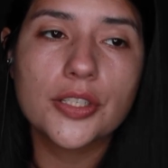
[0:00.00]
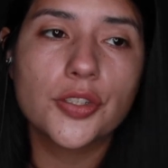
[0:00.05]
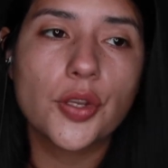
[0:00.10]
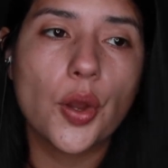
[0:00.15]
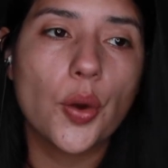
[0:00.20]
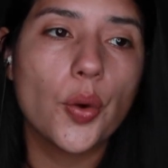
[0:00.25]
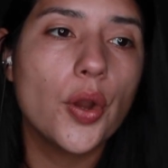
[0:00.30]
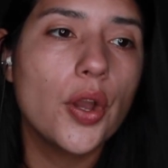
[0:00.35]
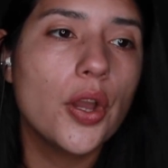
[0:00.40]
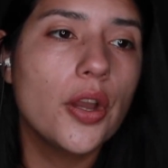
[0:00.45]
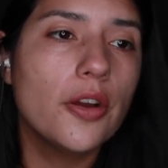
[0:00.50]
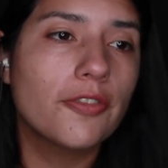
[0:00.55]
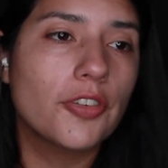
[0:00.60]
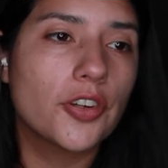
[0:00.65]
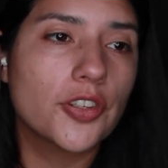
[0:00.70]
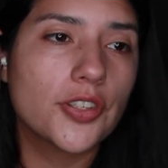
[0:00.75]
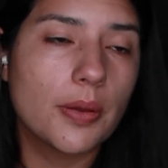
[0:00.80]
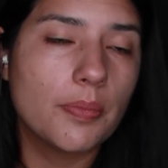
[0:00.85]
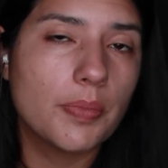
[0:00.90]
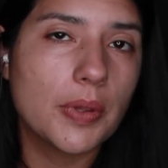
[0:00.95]
So
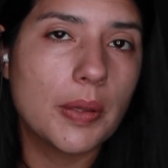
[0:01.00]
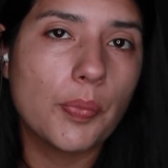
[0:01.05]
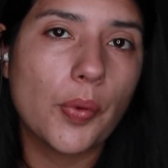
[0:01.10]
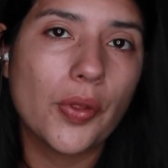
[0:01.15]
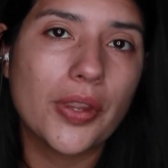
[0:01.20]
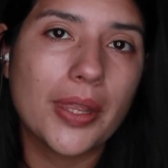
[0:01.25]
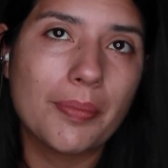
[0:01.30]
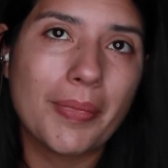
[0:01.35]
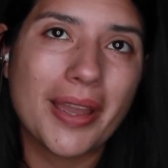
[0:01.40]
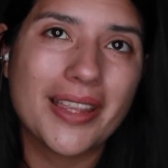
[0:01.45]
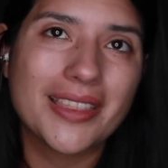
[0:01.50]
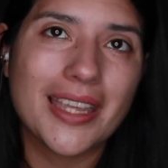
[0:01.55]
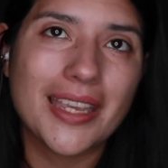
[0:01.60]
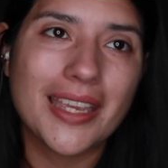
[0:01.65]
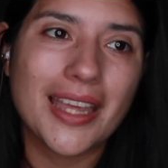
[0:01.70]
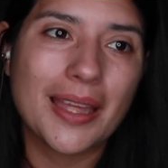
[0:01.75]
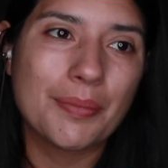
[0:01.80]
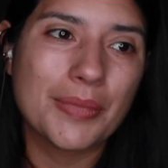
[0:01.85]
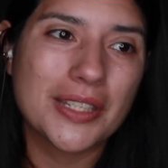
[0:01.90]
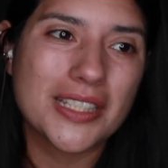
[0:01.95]
for some people, they might think that